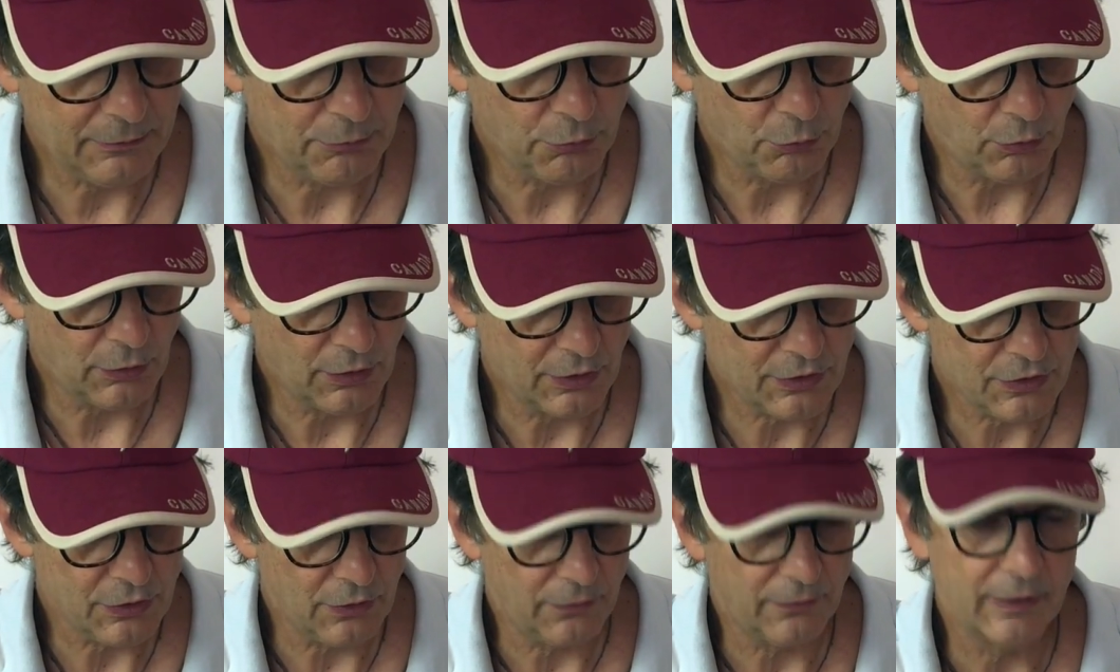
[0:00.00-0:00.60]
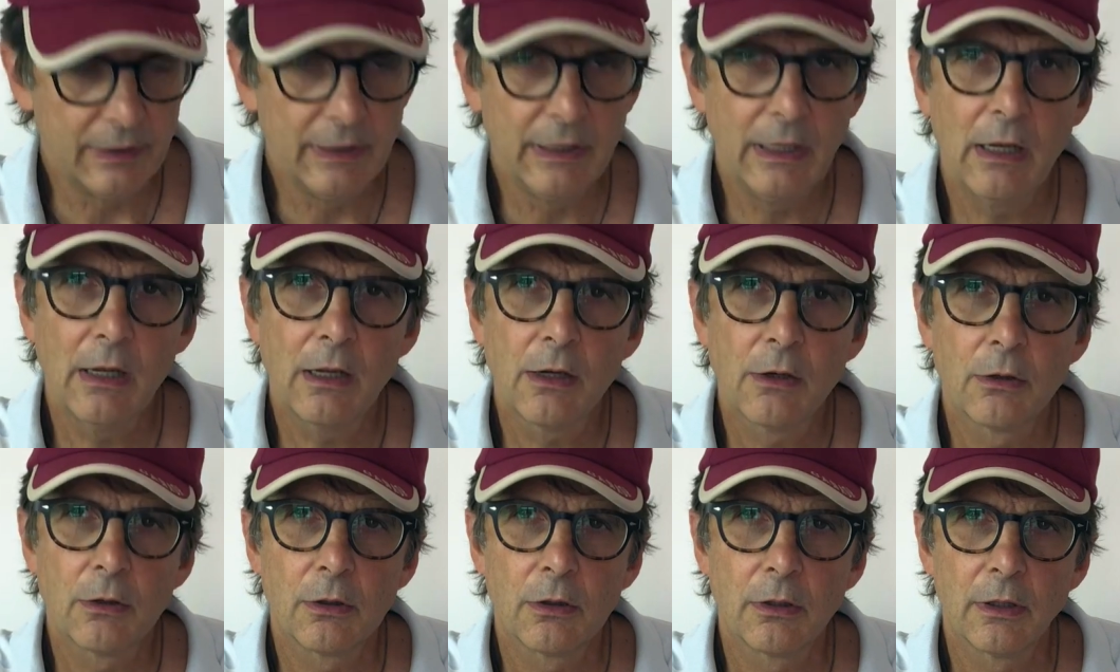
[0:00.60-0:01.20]
works over the A
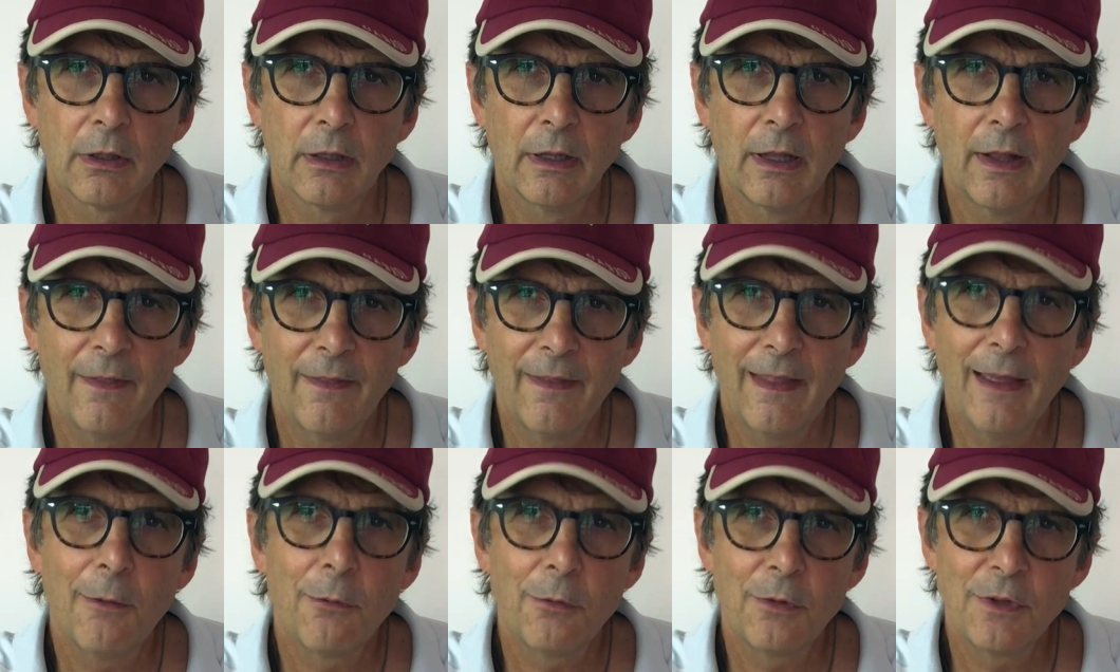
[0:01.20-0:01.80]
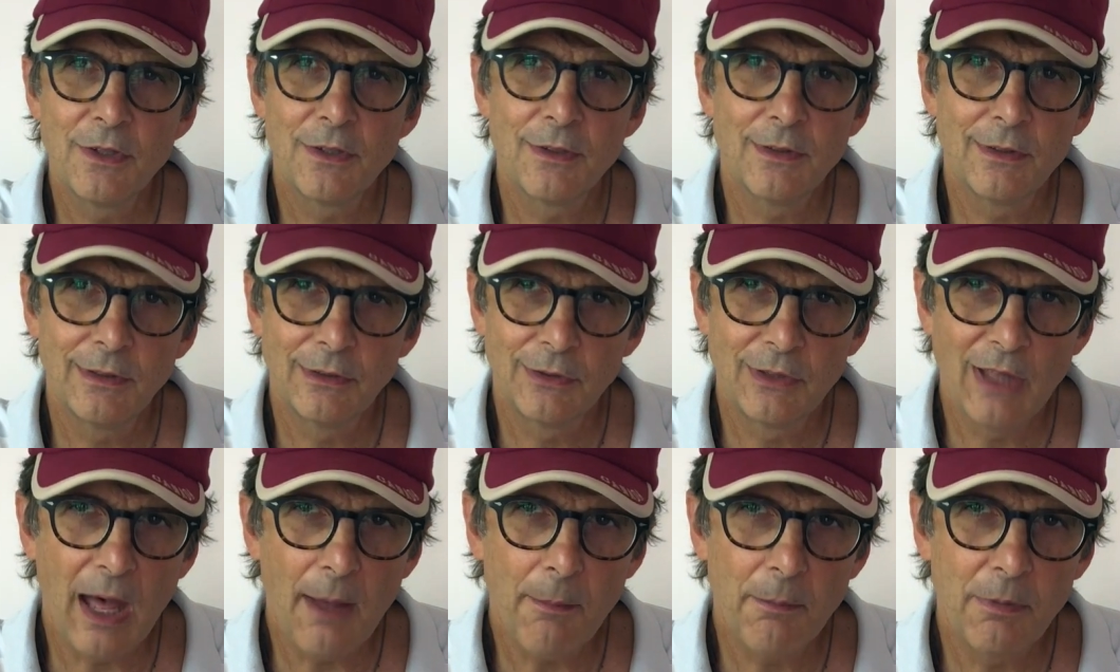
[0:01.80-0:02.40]
chord, and then we
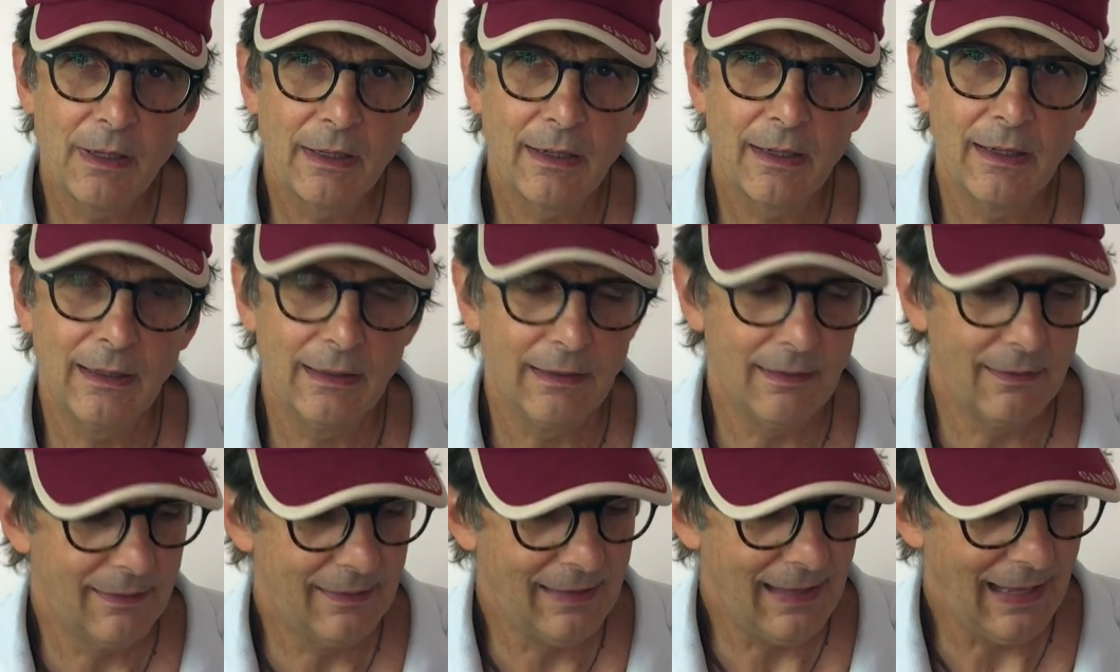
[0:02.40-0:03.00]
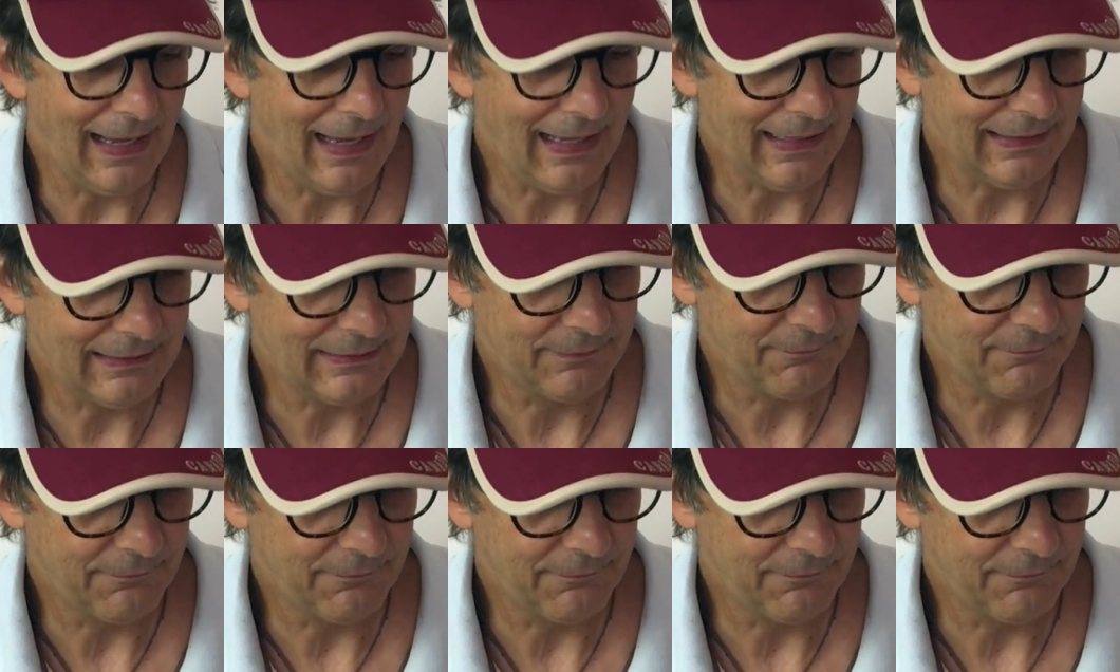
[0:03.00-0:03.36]
duplicate that